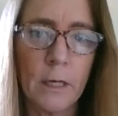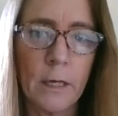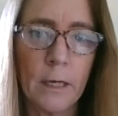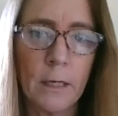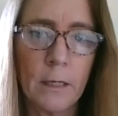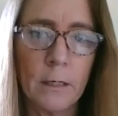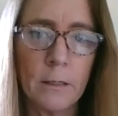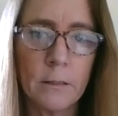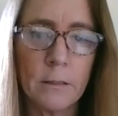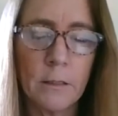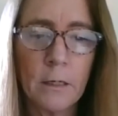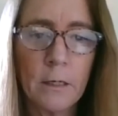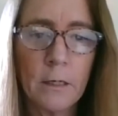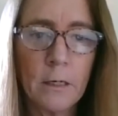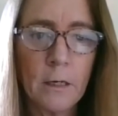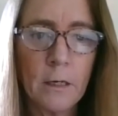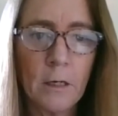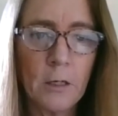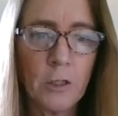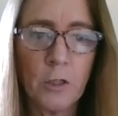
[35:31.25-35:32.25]
and
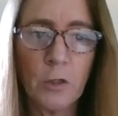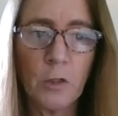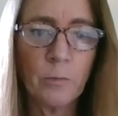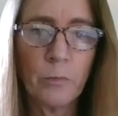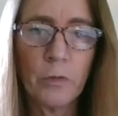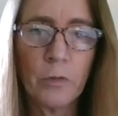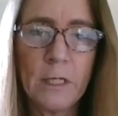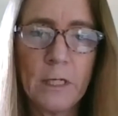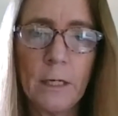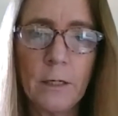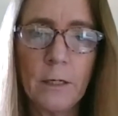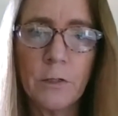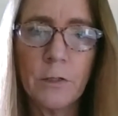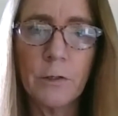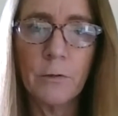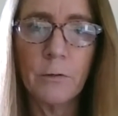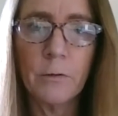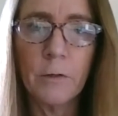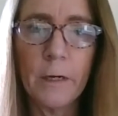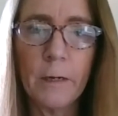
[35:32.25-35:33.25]
you shouldn't pretend
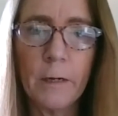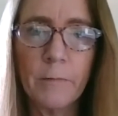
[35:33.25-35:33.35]
to.